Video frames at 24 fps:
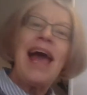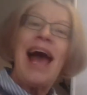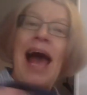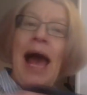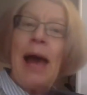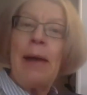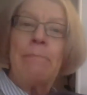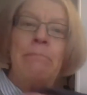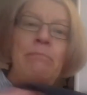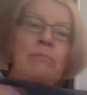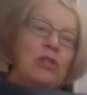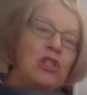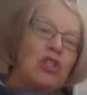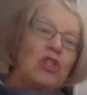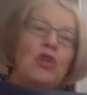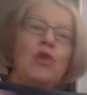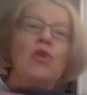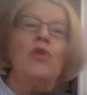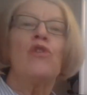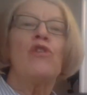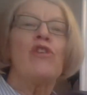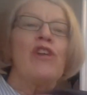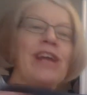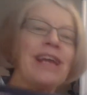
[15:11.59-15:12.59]
am
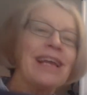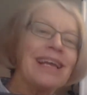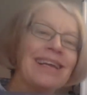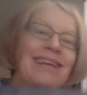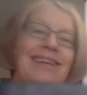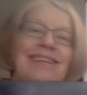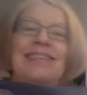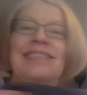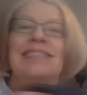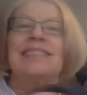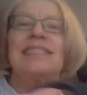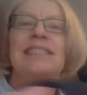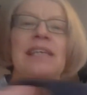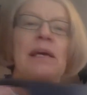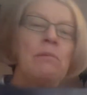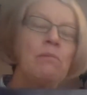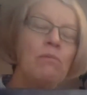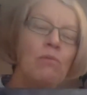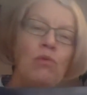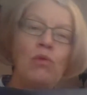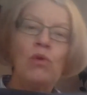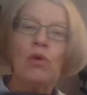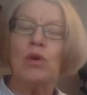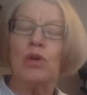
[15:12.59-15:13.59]
sawing
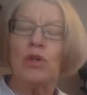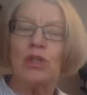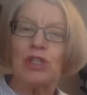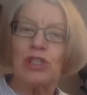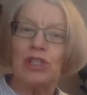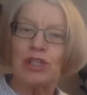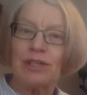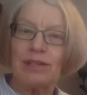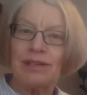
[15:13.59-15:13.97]
some wood.